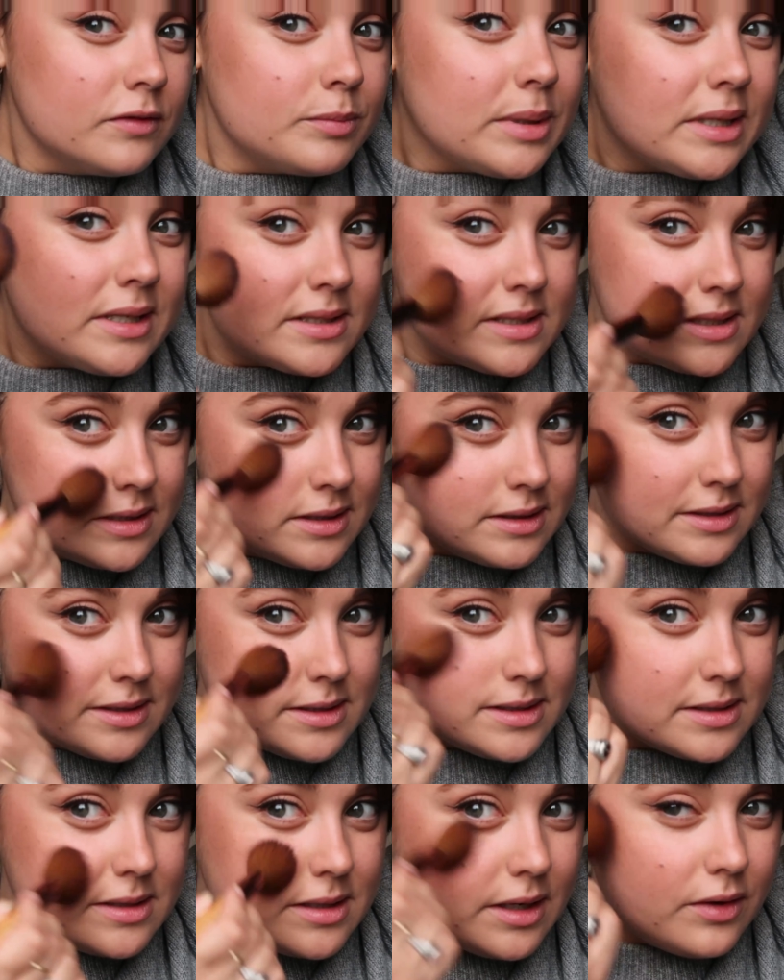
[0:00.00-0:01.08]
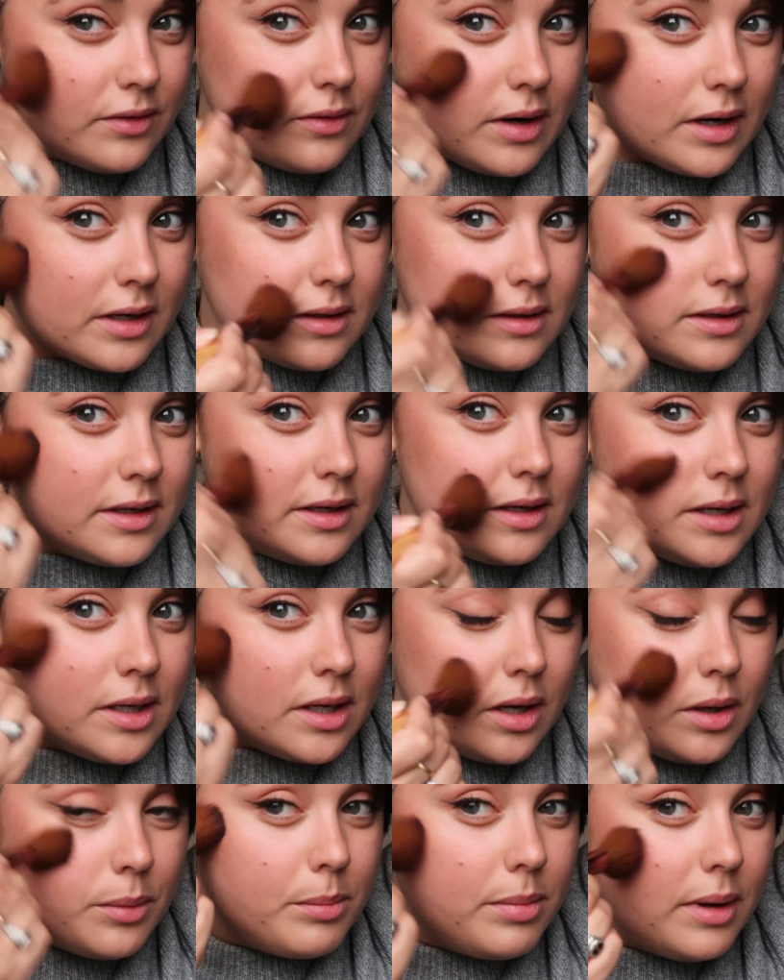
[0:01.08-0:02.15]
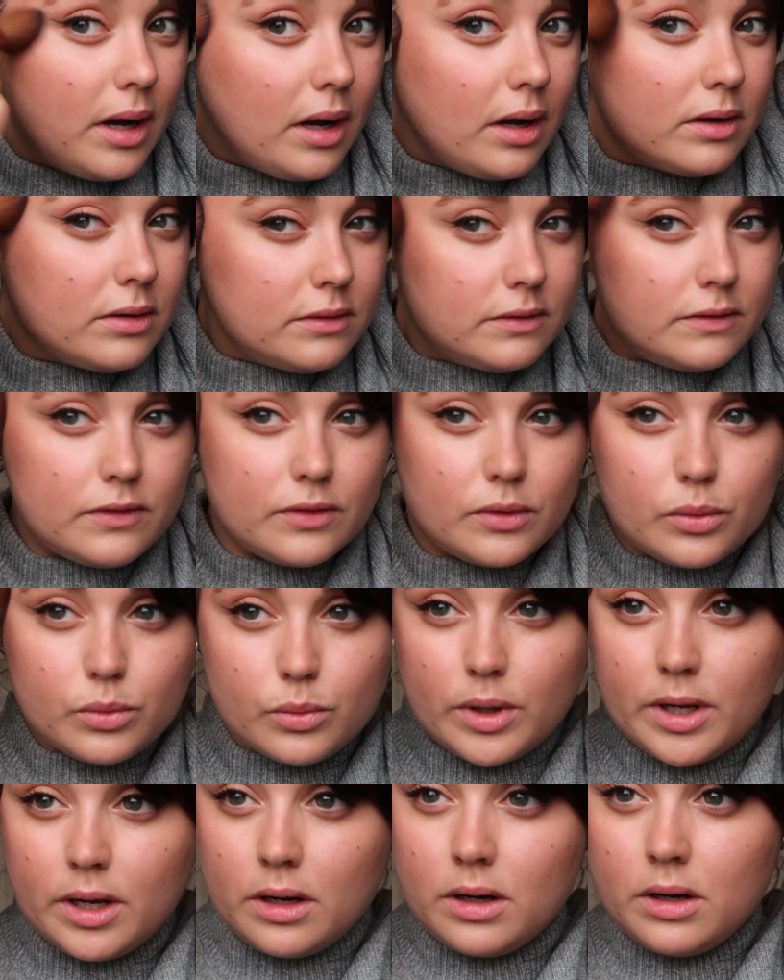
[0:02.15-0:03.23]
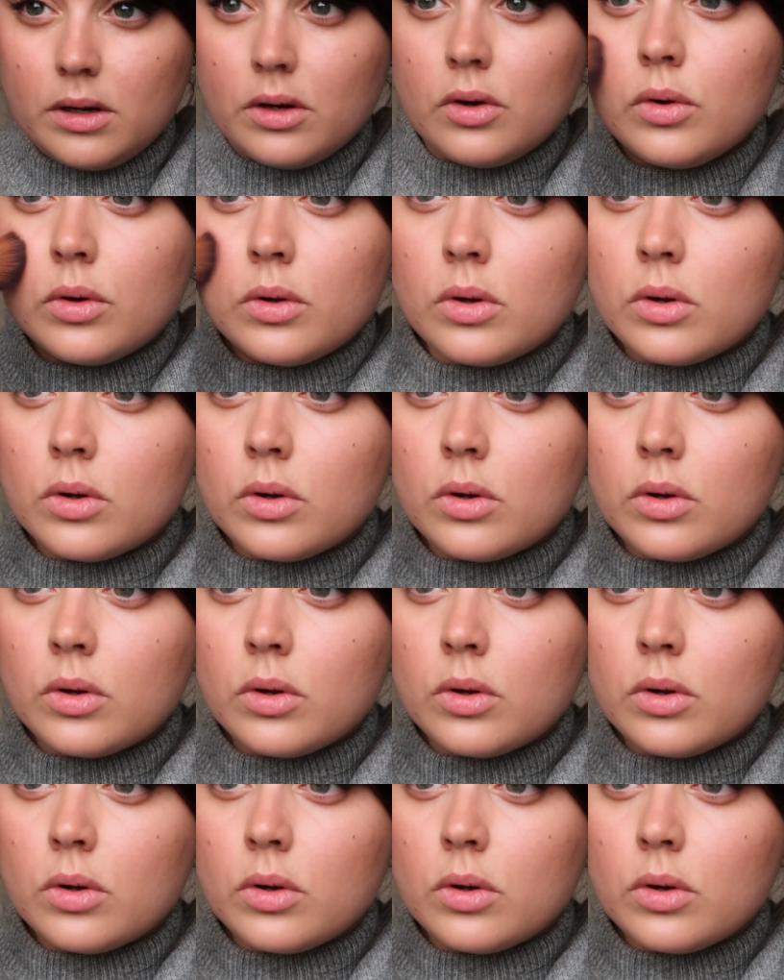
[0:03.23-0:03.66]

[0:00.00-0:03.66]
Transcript: of placing this directly above where